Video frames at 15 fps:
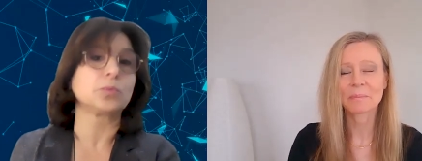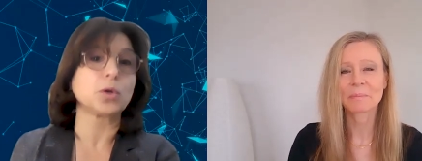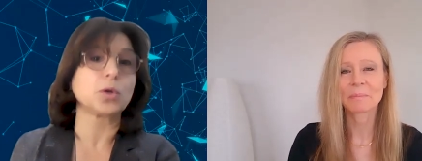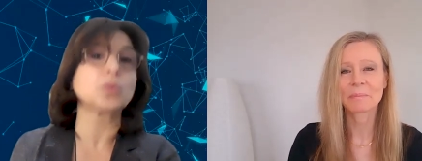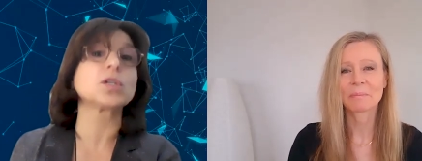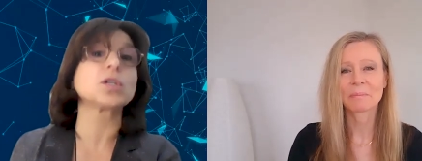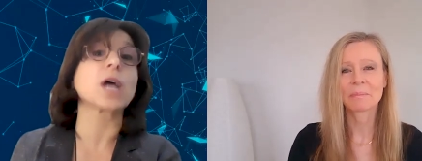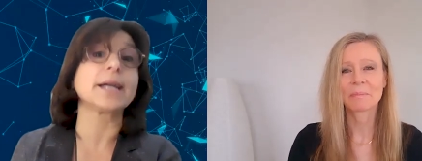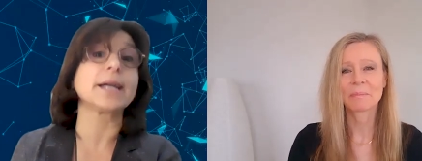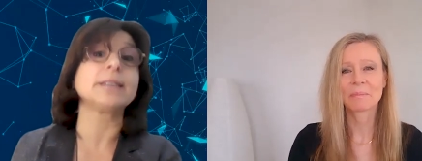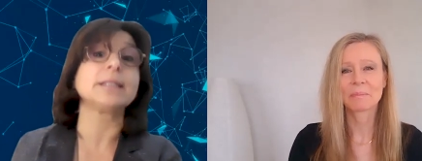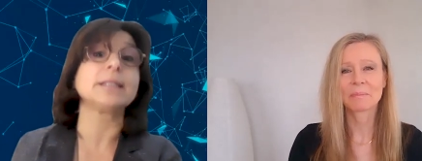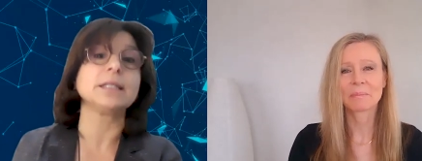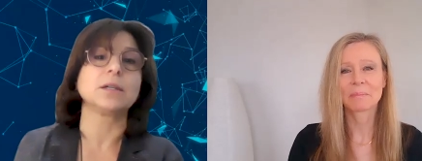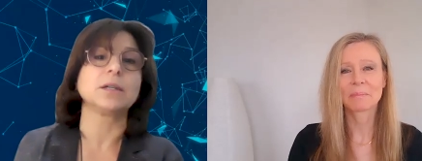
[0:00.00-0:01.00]
Speaker 1: those
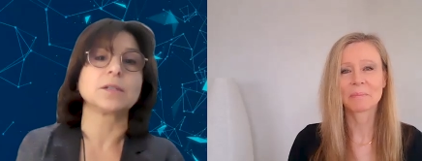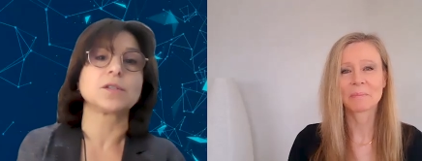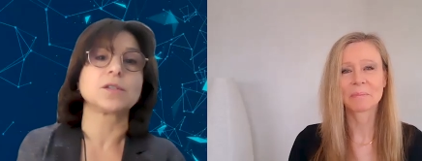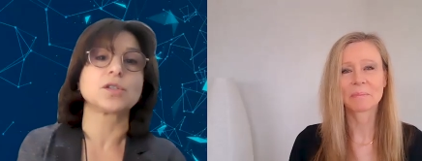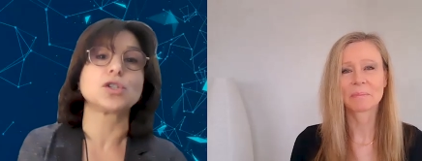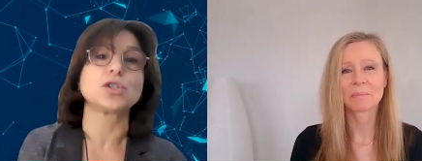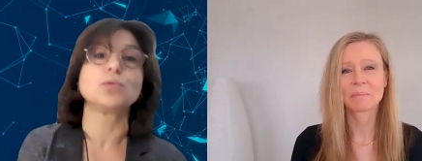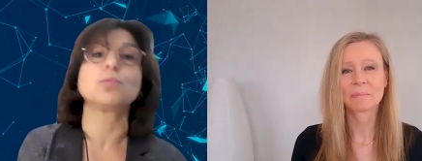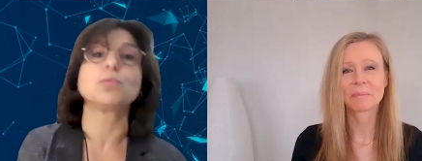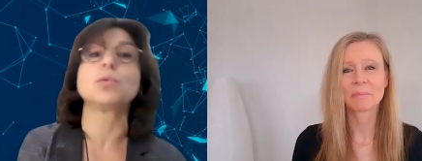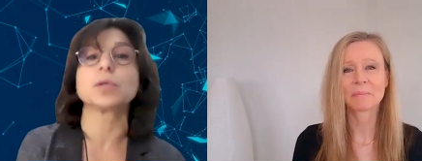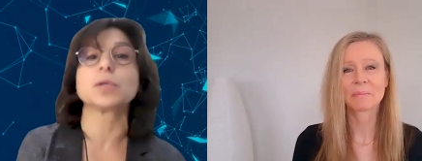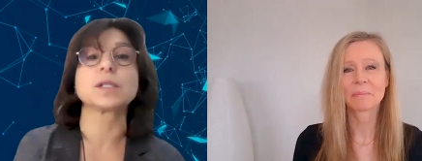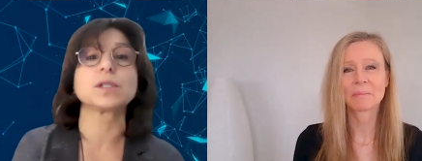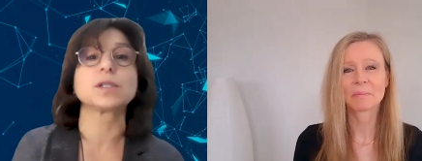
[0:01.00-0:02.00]
ideas
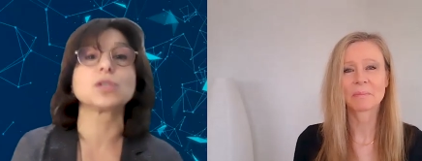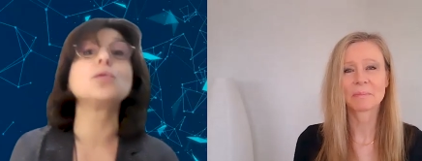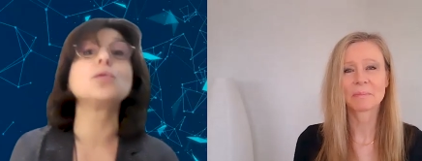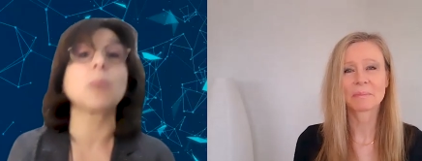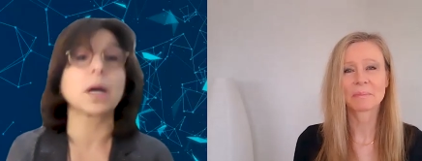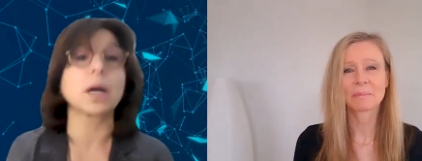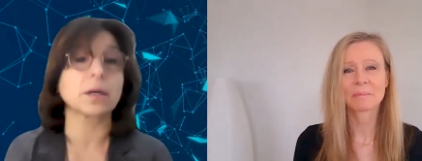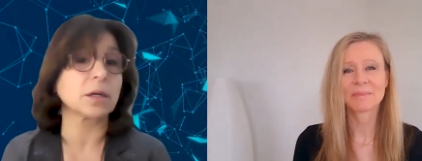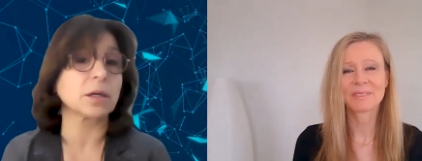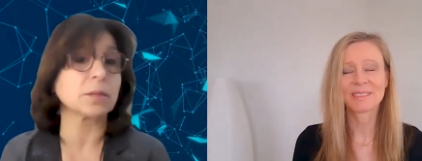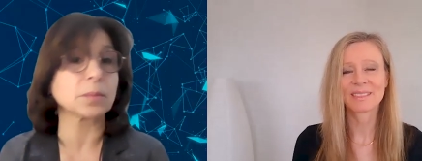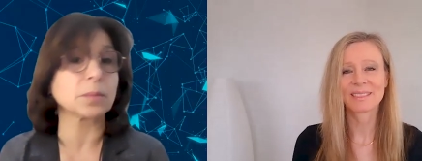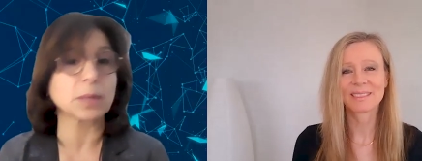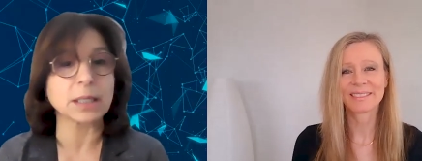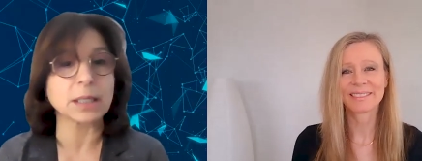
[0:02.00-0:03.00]
towards to
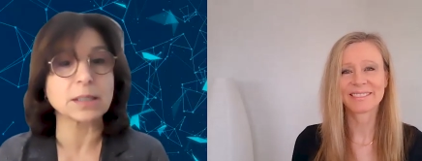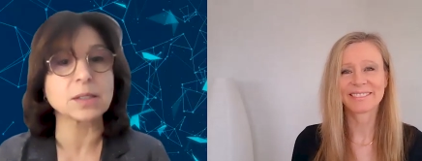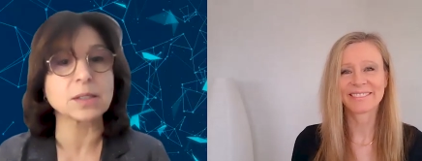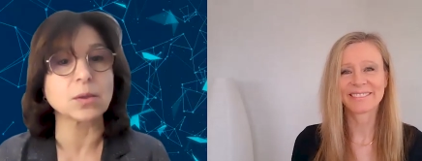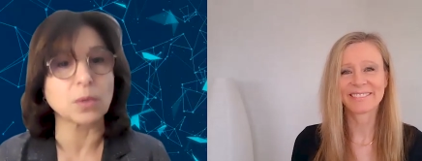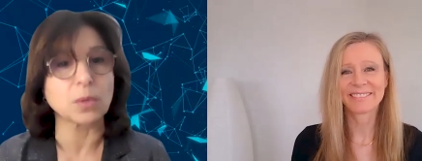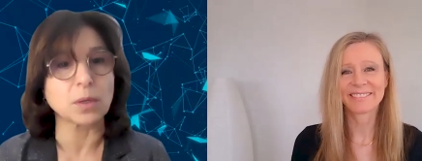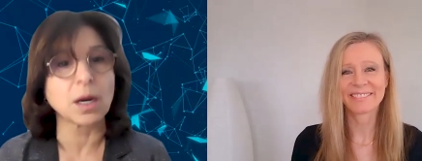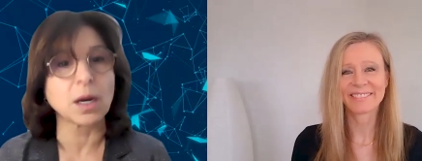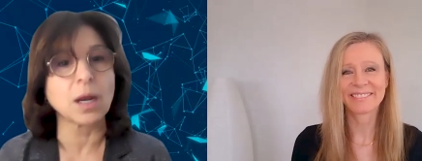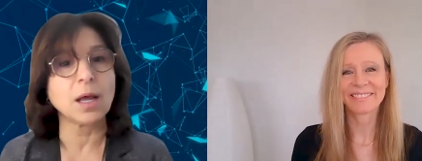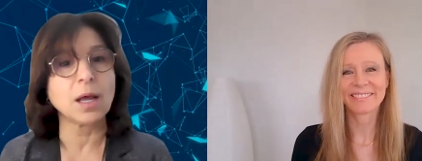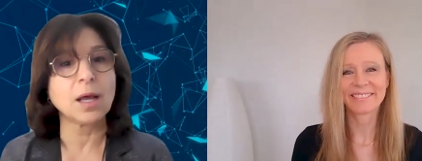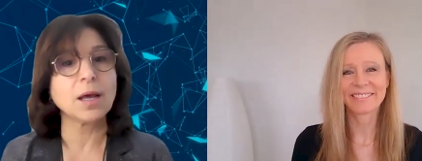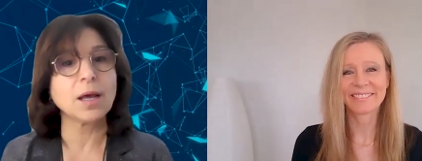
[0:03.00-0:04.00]
marketplace or
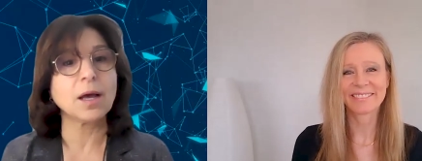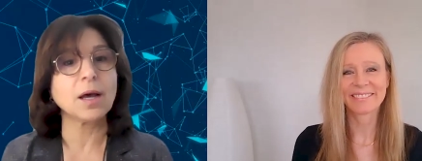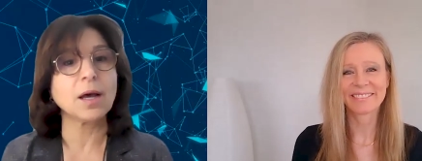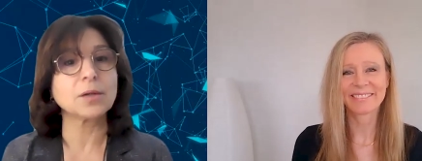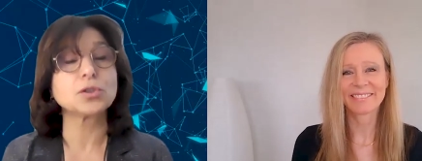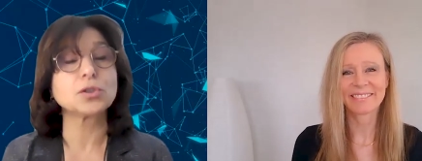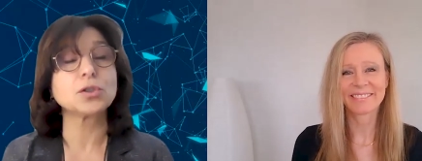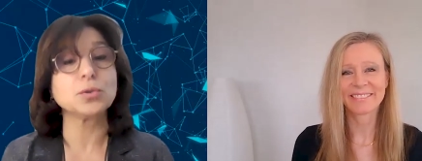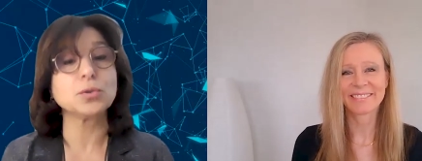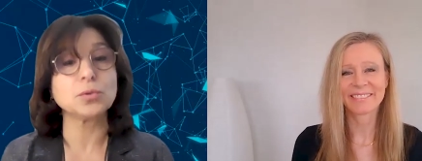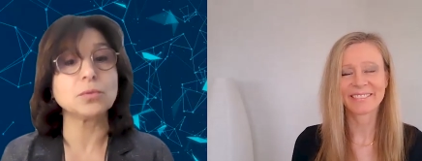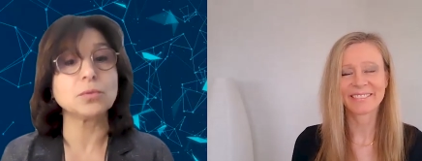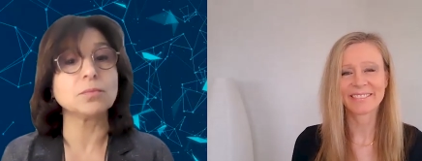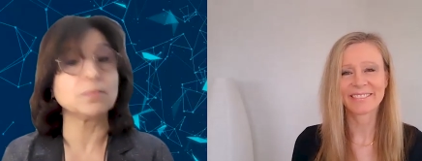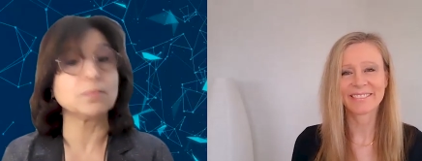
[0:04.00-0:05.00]
uh, to,
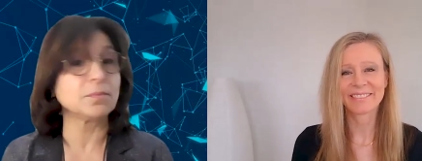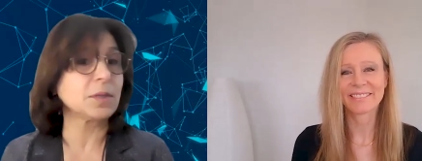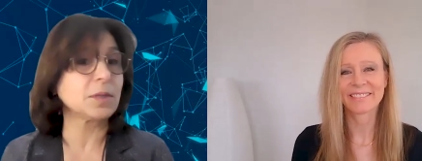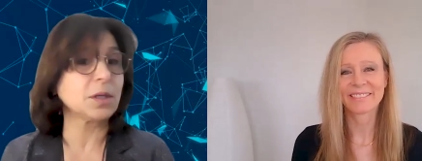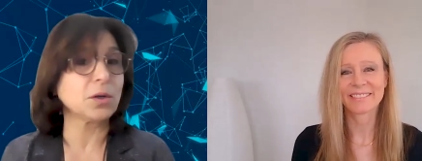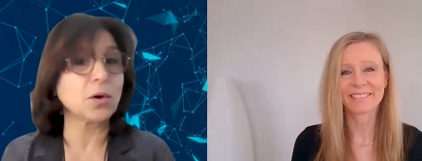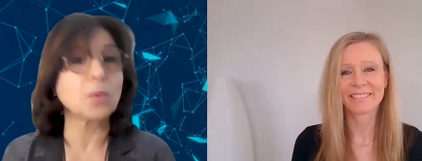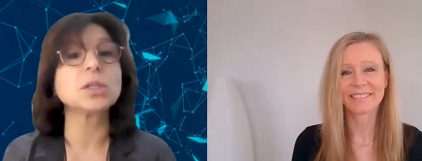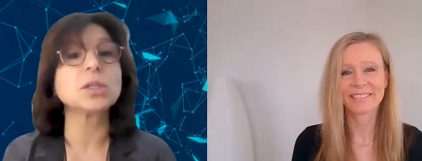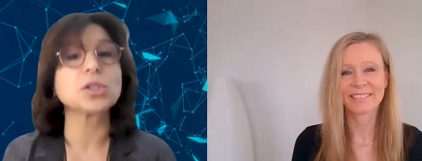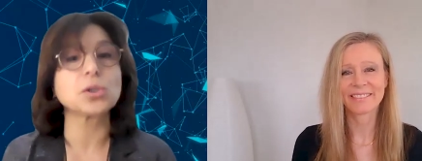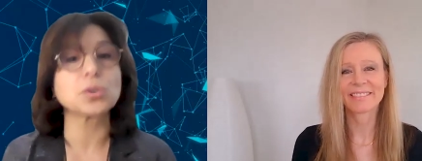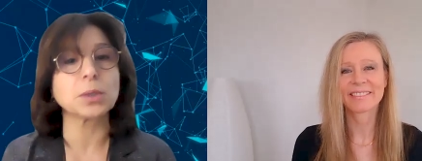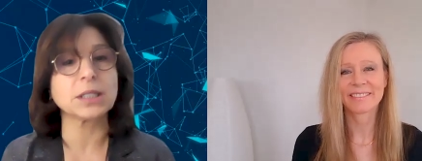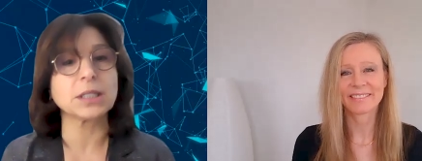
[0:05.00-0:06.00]
you know,
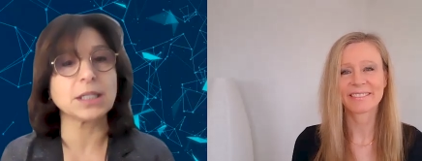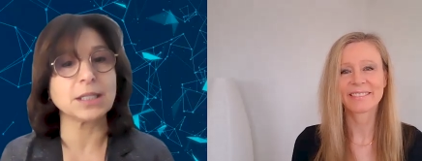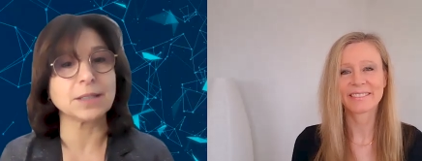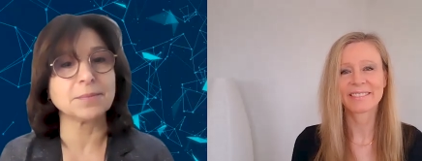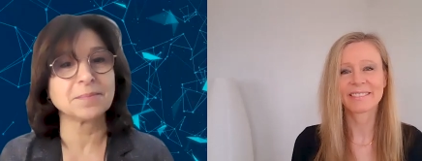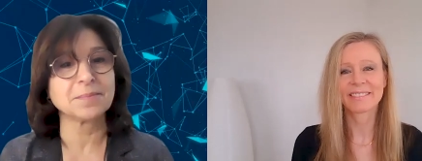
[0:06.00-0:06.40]
maturity.